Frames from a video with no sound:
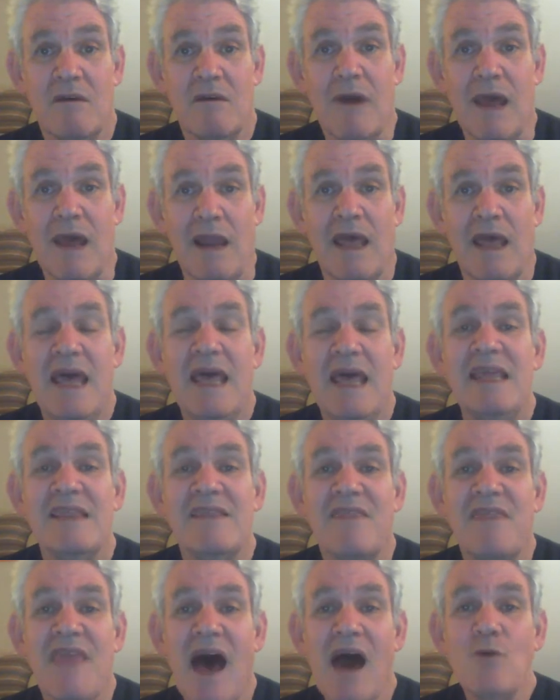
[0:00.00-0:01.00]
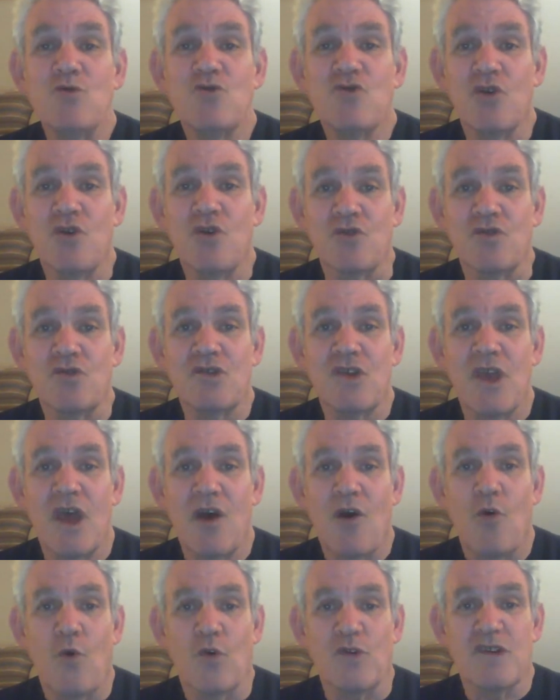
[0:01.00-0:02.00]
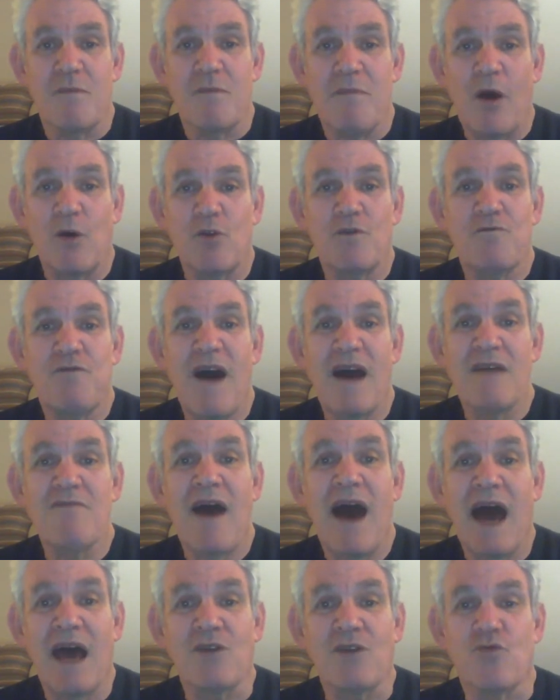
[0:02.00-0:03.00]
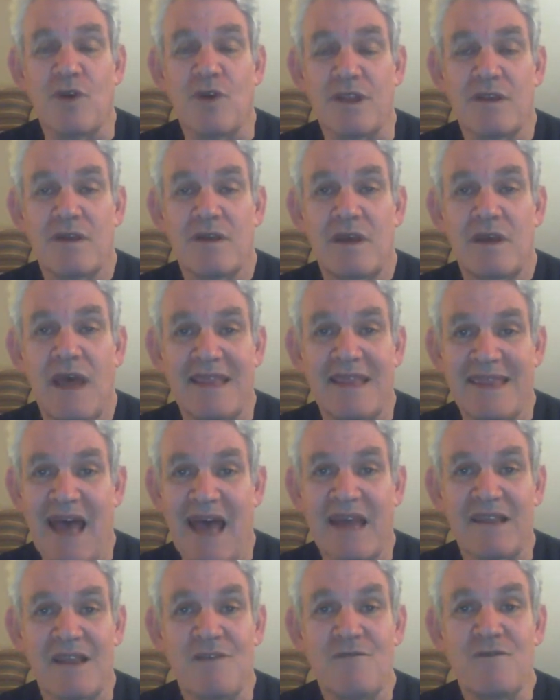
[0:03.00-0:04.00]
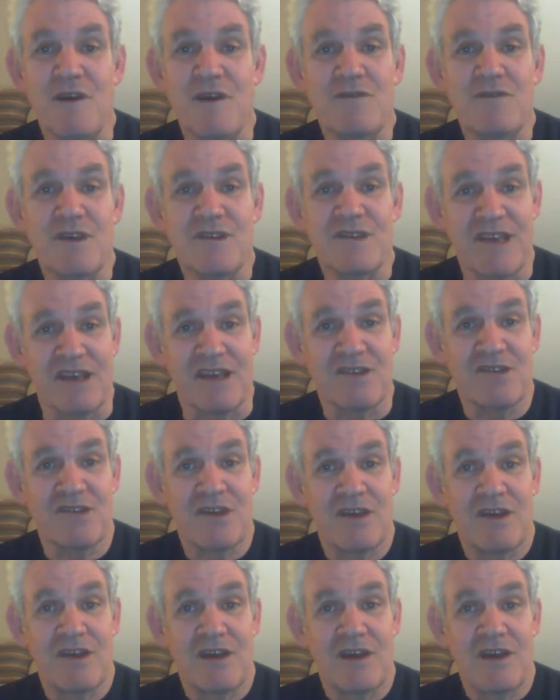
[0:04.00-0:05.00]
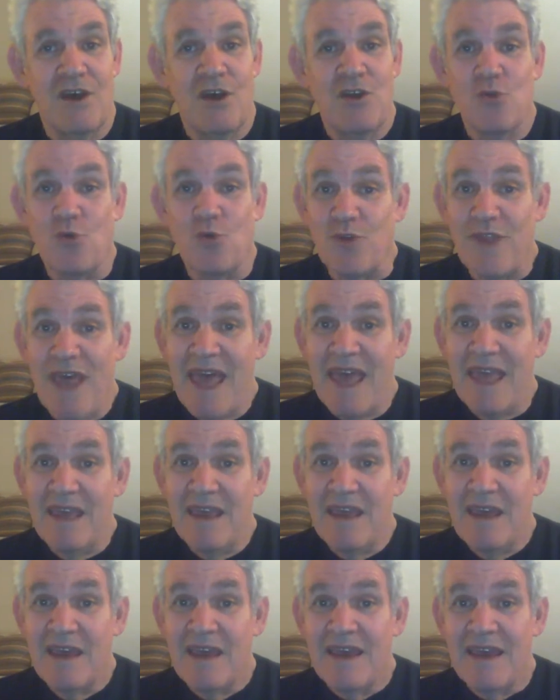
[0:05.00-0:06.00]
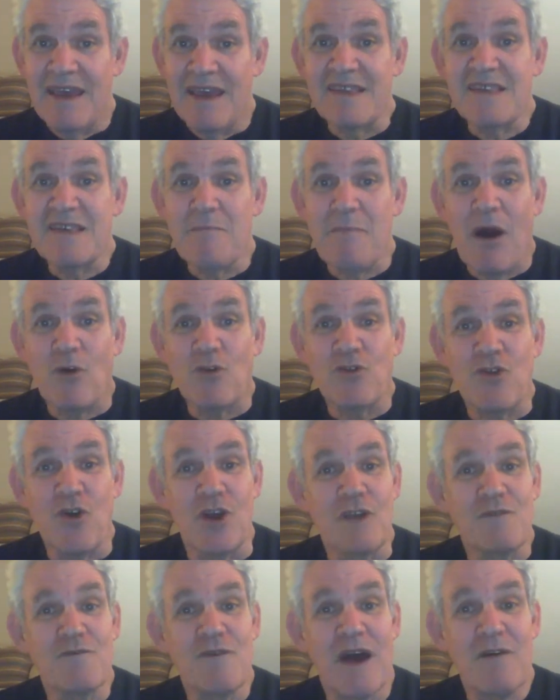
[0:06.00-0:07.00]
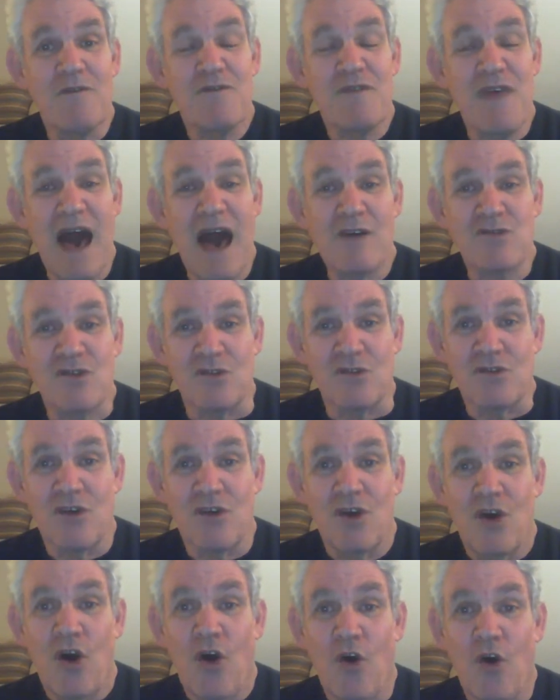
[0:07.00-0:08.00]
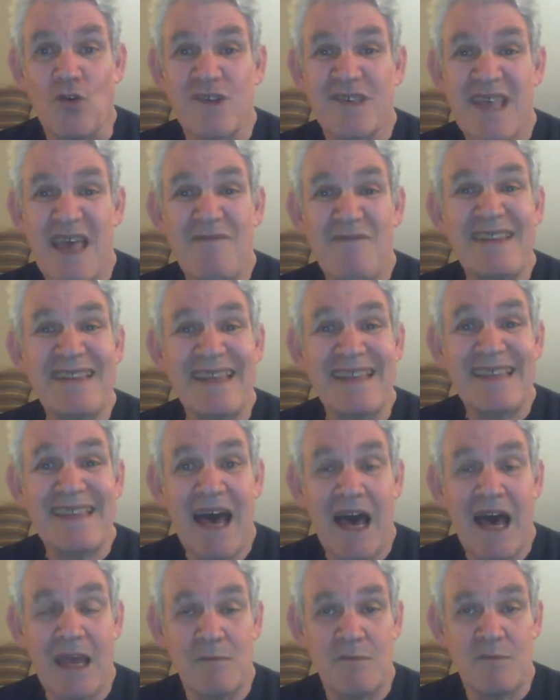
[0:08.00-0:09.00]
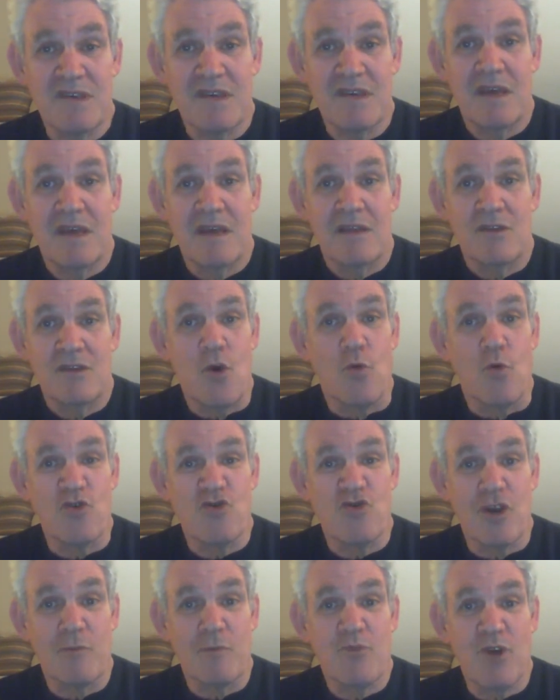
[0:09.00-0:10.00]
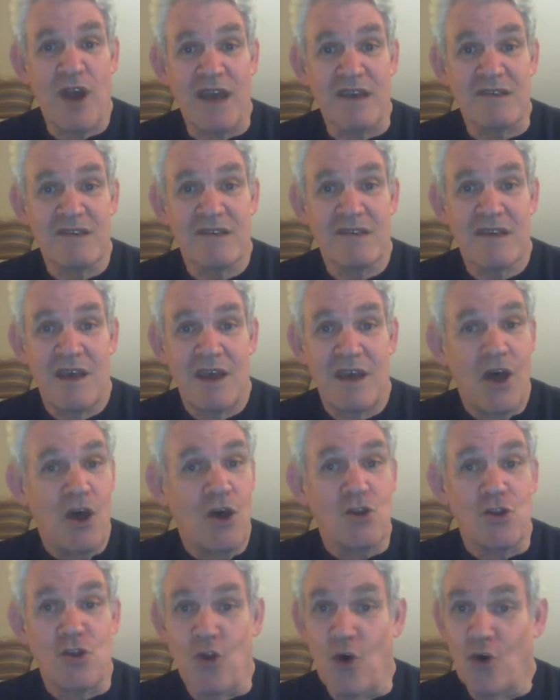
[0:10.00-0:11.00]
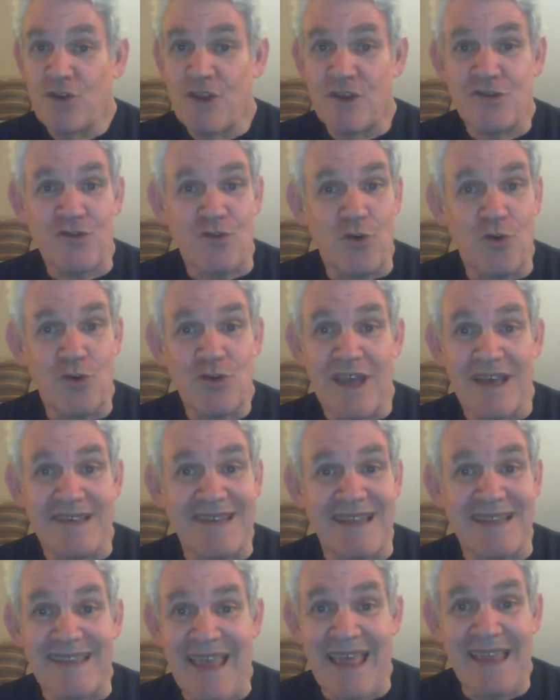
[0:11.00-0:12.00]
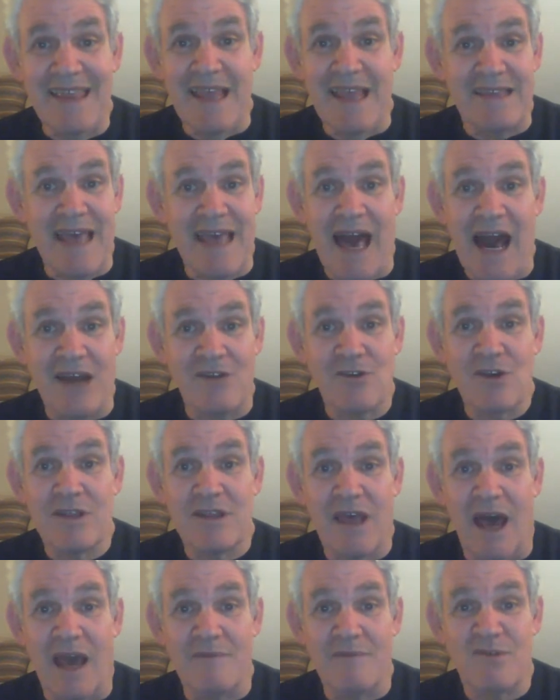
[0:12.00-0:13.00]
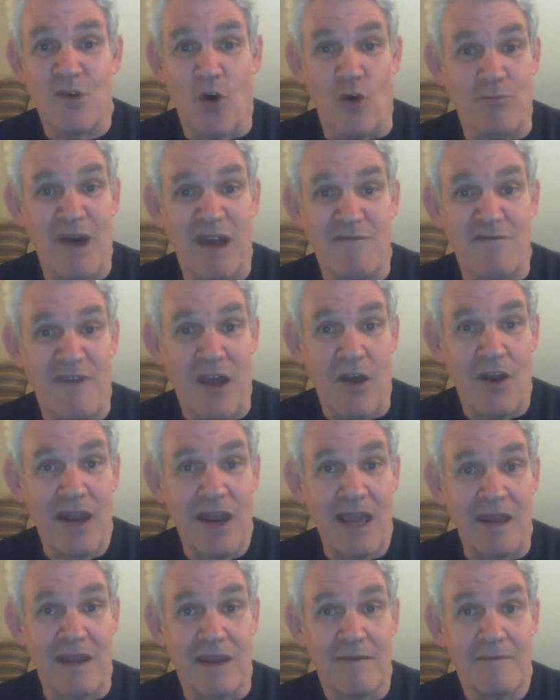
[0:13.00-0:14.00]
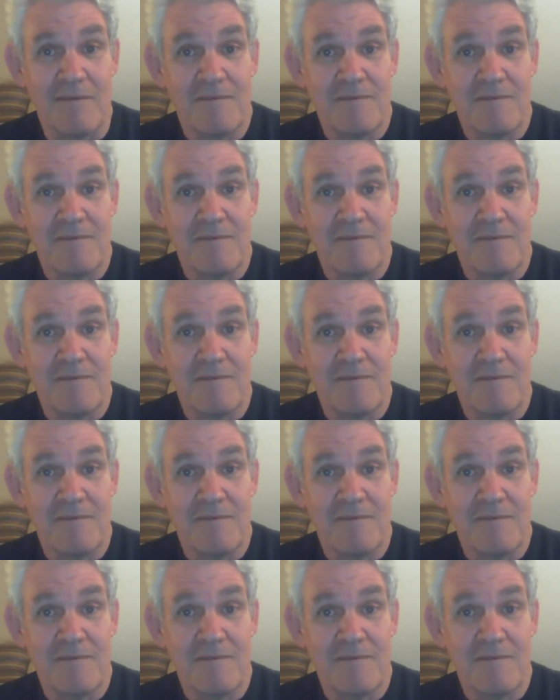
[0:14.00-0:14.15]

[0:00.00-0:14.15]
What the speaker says: Well, the Dow Jones was about 500 at 1956. Today, it's about 35,000, or 70 times the original price. Not as good as the 10 at 100 times on my violin.